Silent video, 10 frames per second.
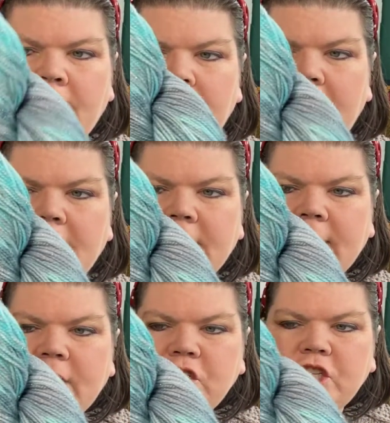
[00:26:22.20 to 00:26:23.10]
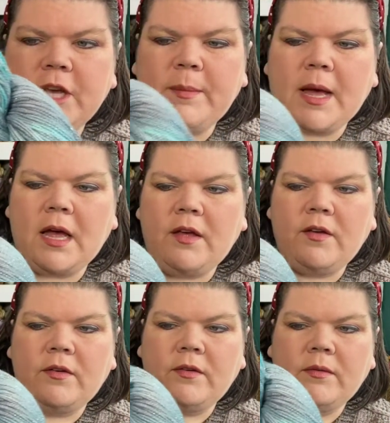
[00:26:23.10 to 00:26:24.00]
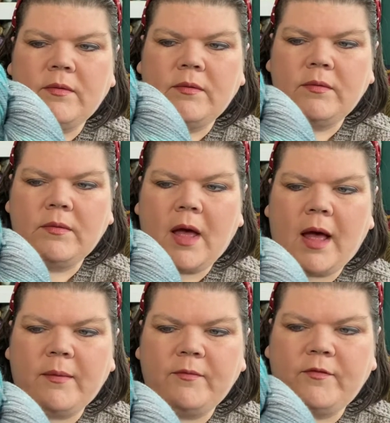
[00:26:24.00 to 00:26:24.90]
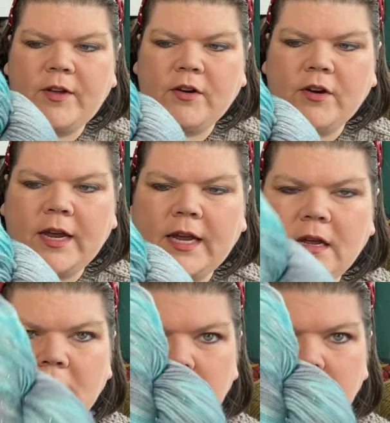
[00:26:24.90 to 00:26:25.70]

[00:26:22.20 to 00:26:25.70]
and it's in the Shimma fingering